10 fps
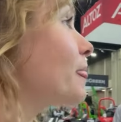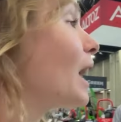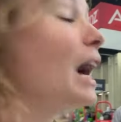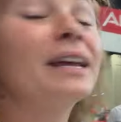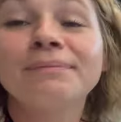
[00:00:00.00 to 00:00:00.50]

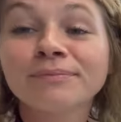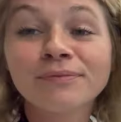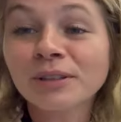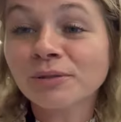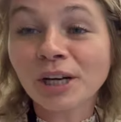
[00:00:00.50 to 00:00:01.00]
I
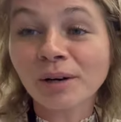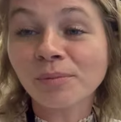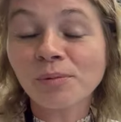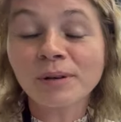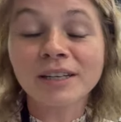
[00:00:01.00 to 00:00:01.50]
feel
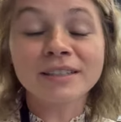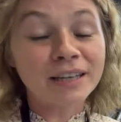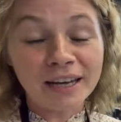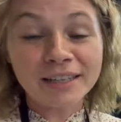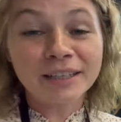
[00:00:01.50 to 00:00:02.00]
terrible because,
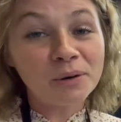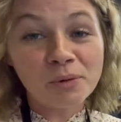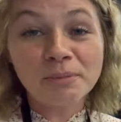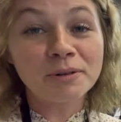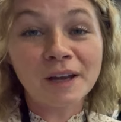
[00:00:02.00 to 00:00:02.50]
guys, I don't
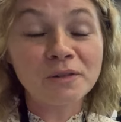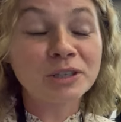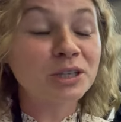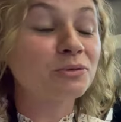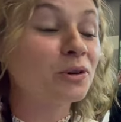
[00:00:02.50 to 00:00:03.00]
want to pronounce
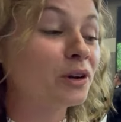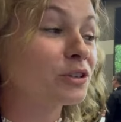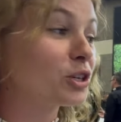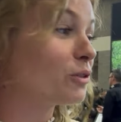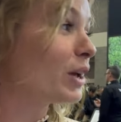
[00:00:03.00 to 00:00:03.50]
this wrong. I
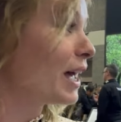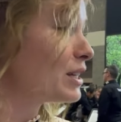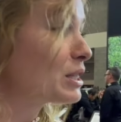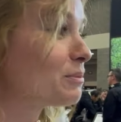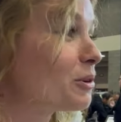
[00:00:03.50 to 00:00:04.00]
should have
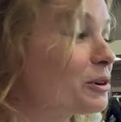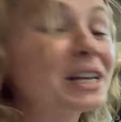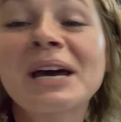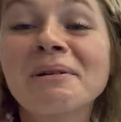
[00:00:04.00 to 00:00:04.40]
asked them already how to